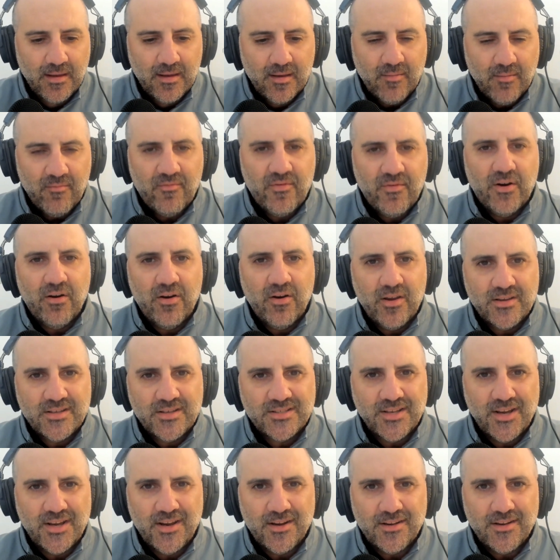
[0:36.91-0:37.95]
Very
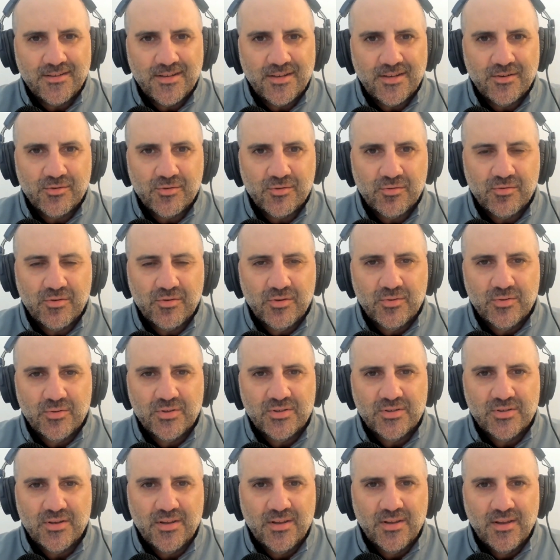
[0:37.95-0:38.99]
excited to introduce